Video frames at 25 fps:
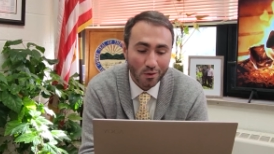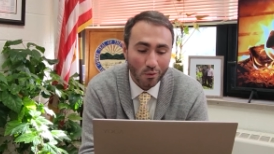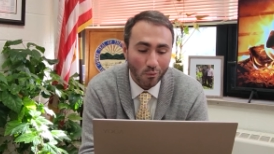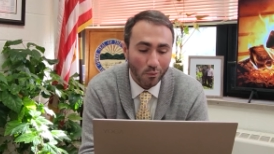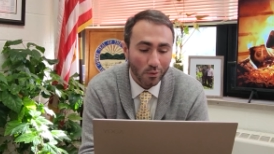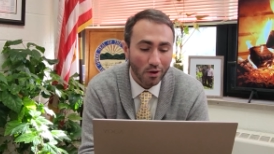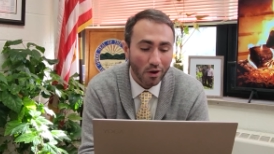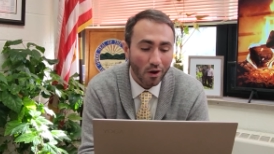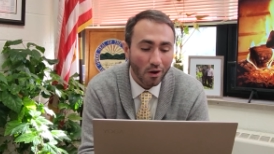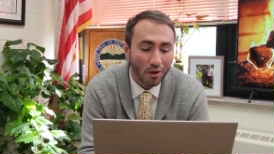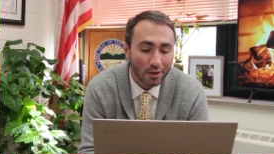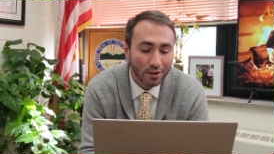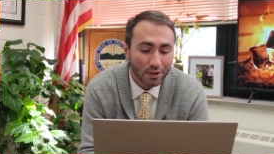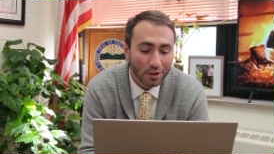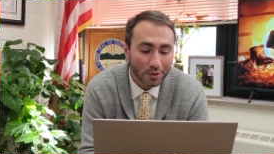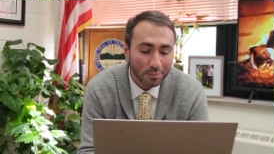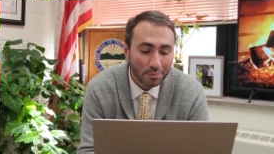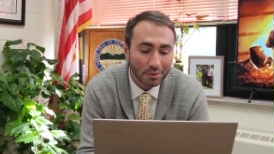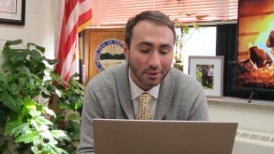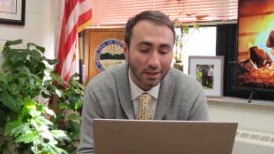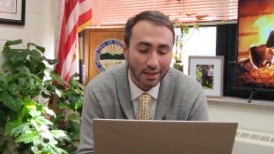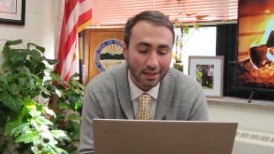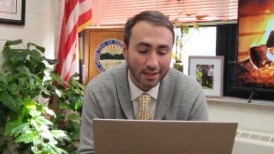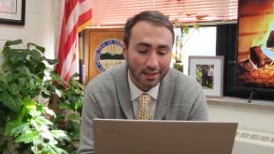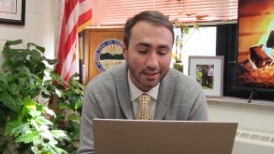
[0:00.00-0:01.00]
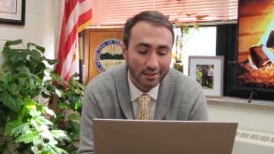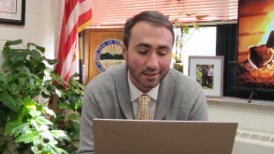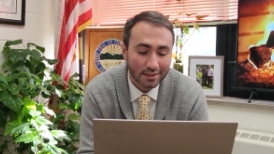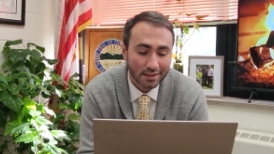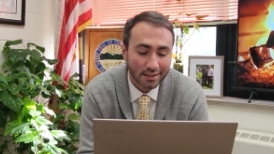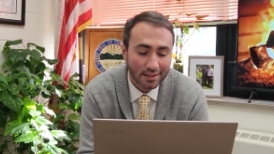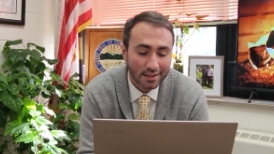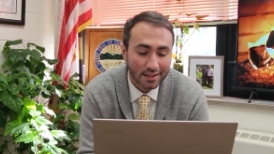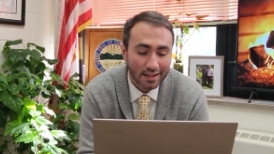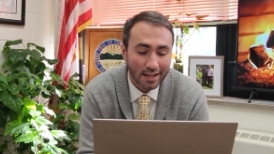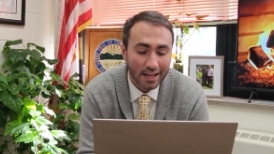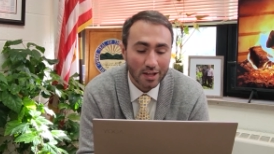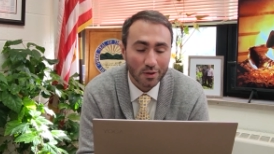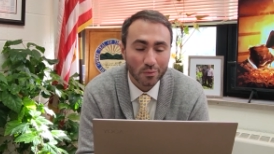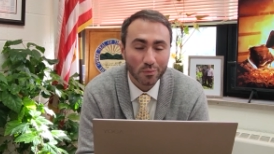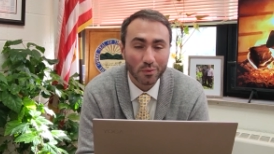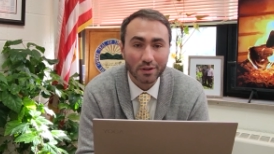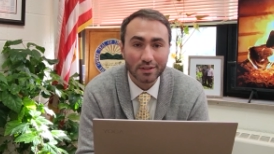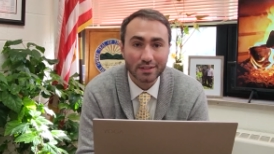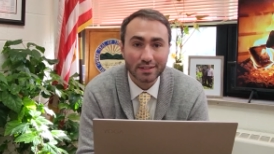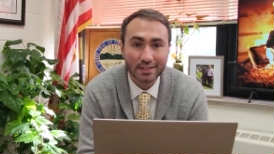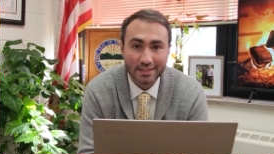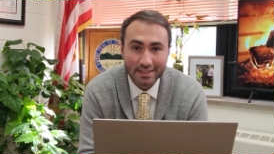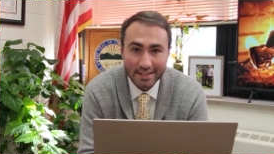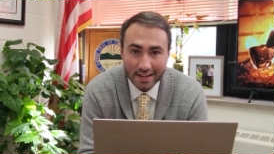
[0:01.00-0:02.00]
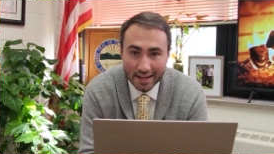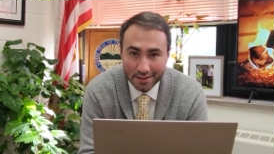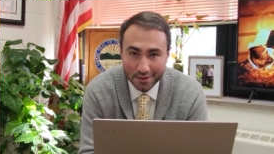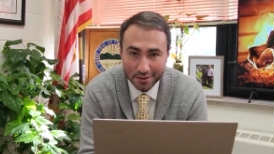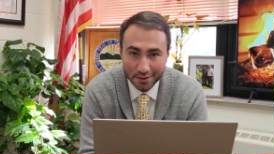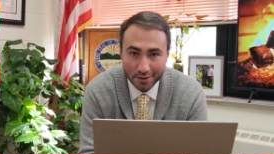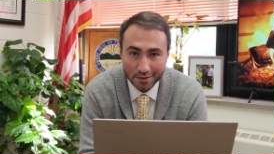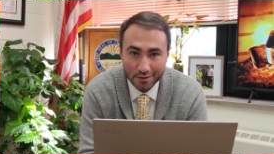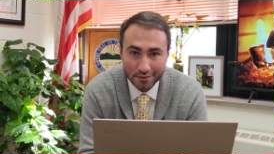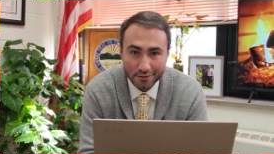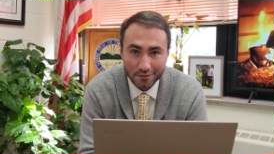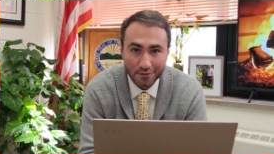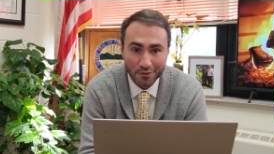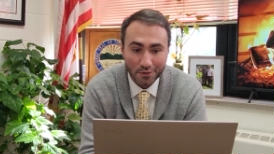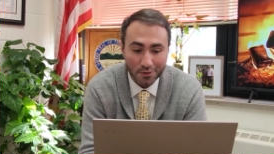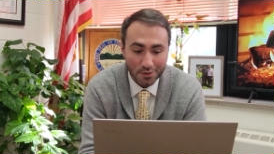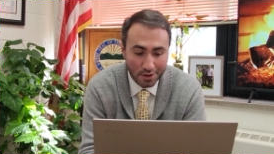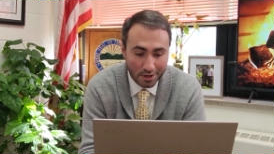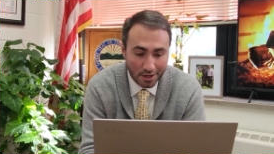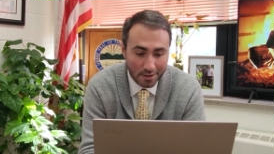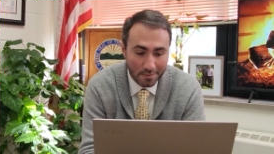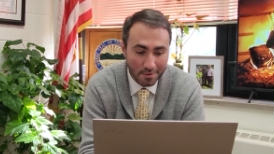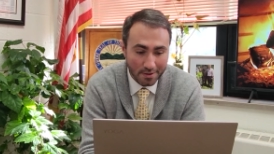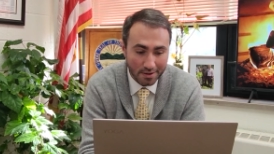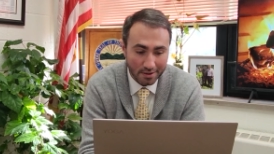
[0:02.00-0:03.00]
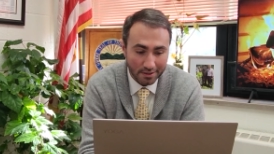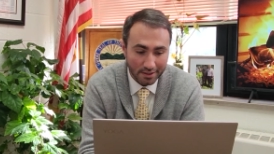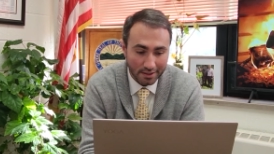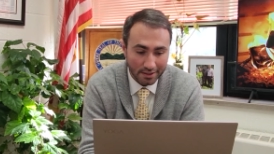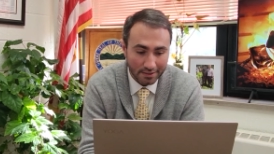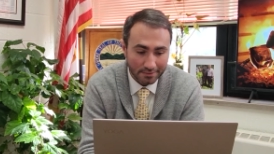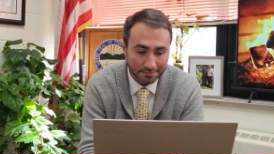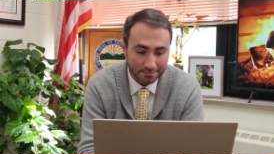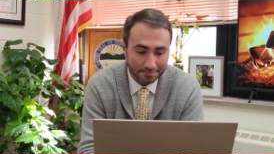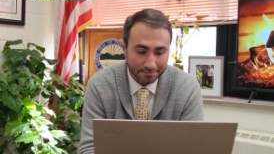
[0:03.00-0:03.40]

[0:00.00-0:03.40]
We all interplay and work together for the community.